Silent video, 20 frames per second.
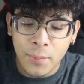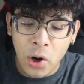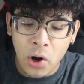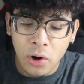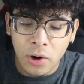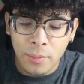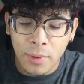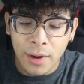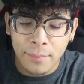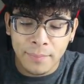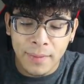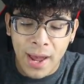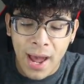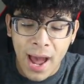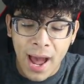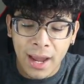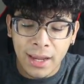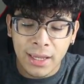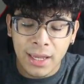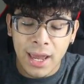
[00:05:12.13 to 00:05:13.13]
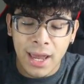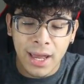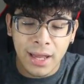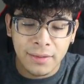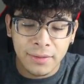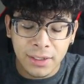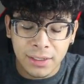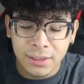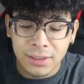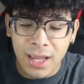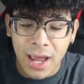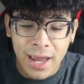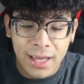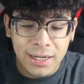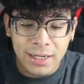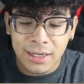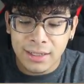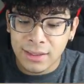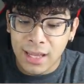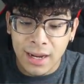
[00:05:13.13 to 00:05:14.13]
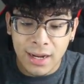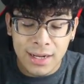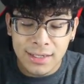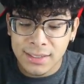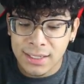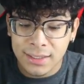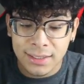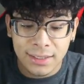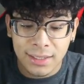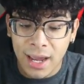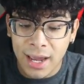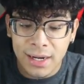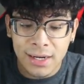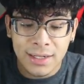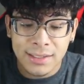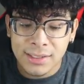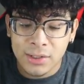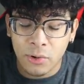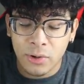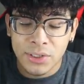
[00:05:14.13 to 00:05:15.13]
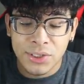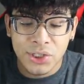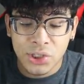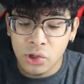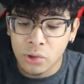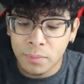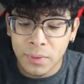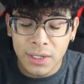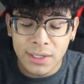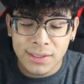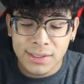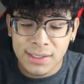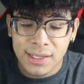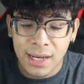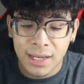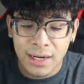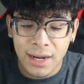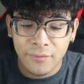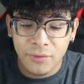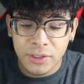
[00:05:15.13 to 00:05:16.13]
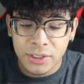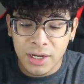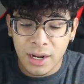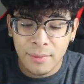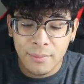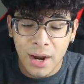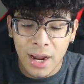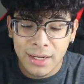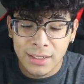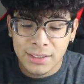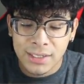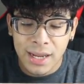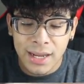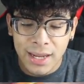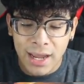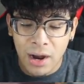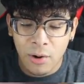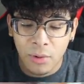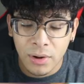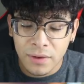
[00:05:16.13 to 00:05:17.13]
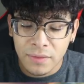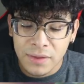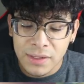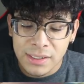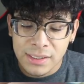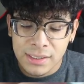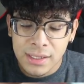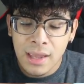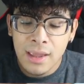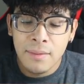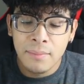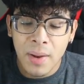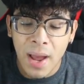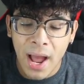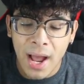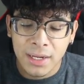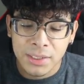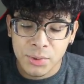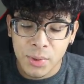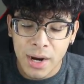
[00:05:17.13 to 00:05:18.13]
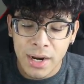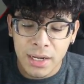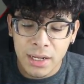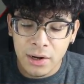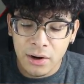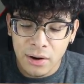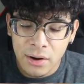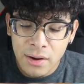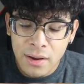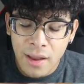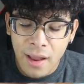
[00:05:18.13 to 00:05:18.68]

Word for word: Pokemon pack, and the lighting, like I said, the lighting is going stupid insane every time I take out one of these packs right here.